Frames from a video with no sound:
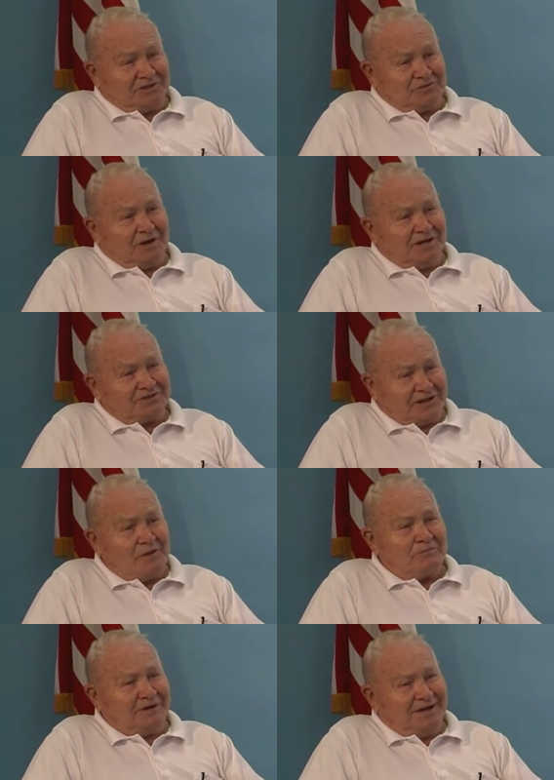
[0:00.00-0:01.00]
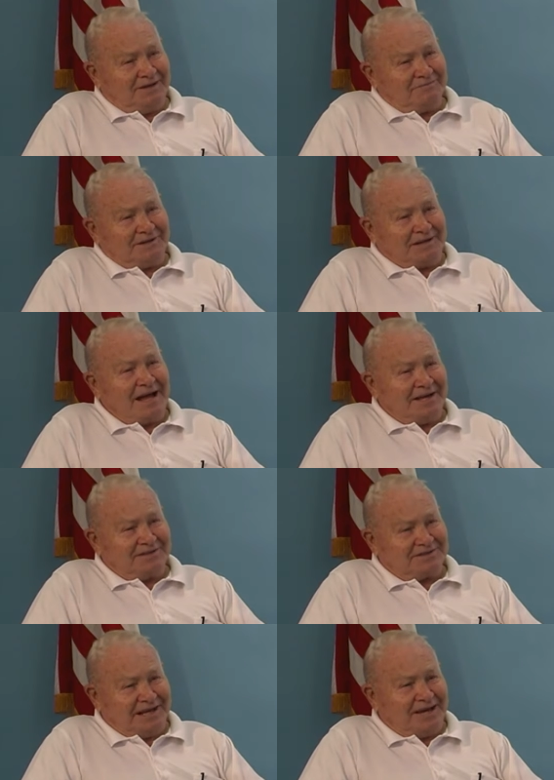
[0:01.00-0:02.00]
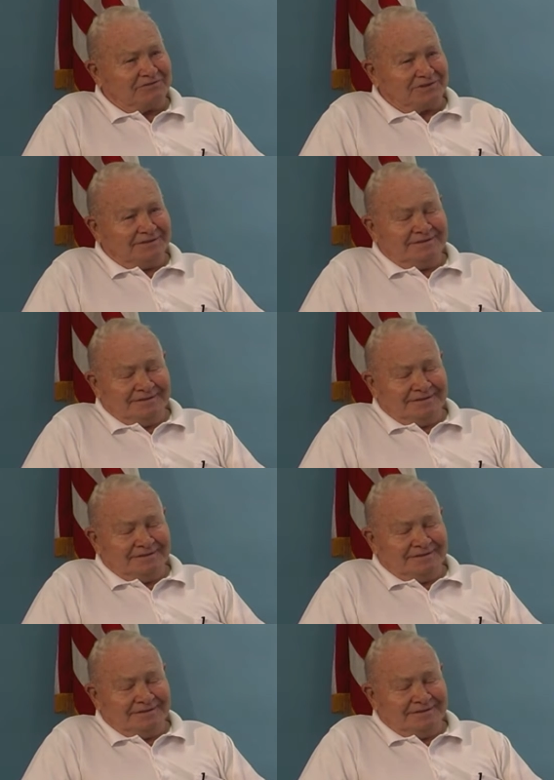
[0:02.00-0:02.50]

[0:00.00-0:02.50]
as well as company and battalion staffs yeah.